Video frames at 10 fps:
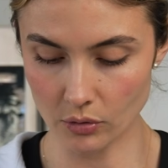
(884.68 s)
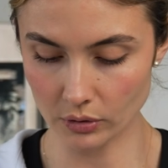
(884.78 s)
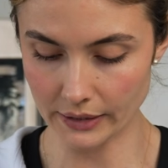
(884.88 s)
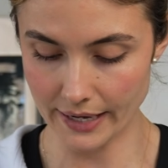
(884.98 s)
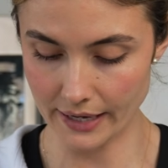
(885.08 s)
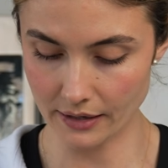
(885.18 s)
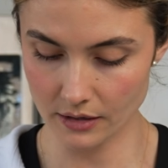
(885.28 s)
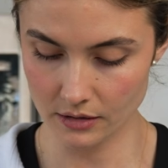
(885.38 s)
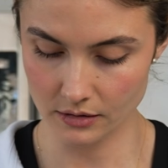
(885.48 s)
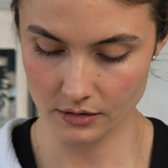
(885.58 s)
whole
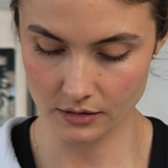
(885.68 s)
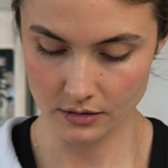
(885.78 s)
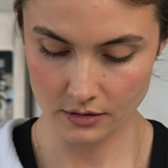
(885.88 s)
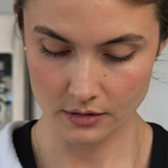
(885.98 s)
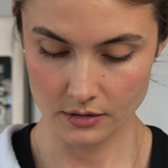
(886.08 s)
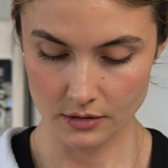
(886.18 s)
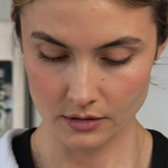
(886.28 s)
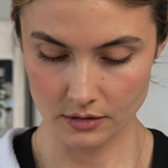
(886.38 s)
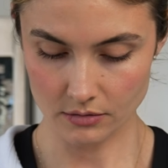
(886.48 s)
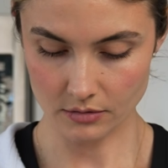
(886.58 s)
egg.
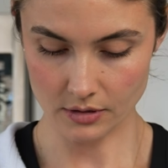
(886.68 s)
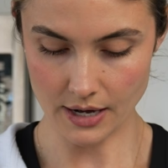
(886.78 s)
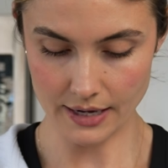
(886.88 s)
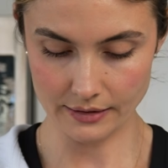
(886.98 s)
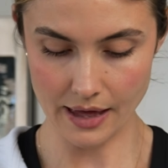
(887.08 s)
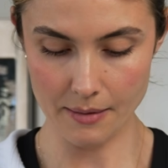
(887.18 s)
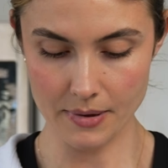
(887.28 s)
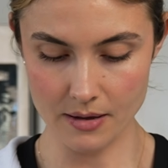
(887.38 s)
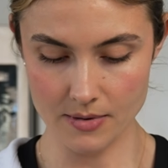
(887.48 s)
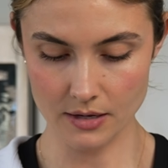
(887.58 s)
Crack that
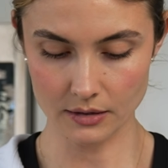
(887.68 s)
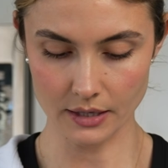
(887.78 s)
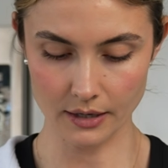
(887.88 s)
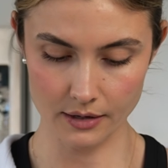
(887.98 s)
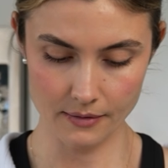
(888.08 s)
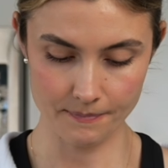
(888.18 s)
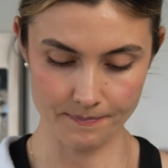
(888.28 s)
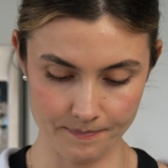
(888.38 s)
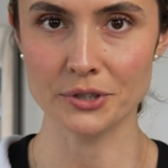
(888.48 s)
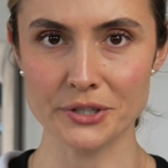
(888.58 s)
baby in there.
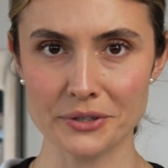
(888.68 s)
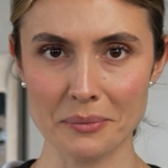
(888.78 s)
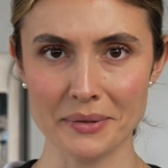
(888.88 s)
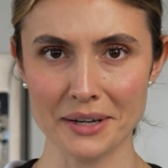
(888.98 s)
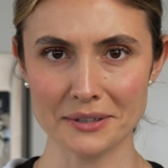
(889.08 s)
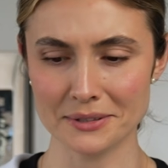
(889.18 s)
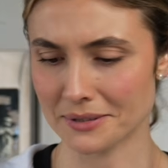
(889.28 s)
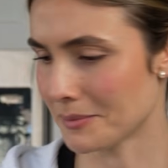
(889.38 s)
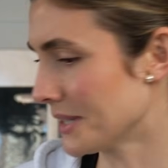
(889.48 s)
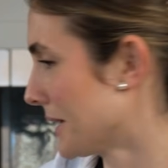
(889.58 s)
Was there something else? Let me